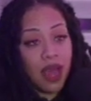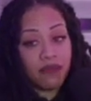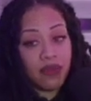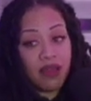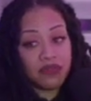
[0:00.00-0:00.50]

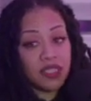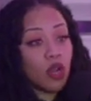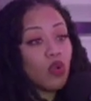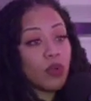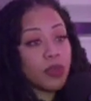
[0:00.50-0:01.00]
I've
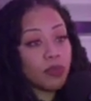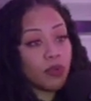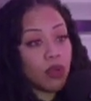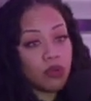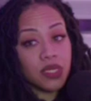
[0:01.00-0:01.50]
dealt with
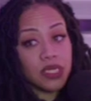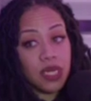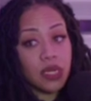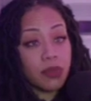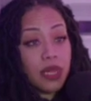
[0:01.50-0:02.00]
people. I won't say
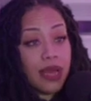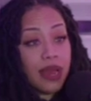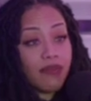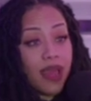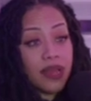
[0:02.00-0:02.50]
dated, but
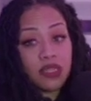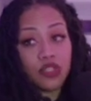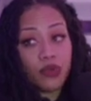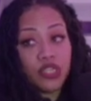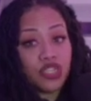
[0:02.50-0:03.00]
I've had
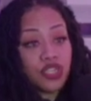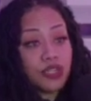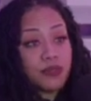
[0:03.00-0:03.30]
situationships.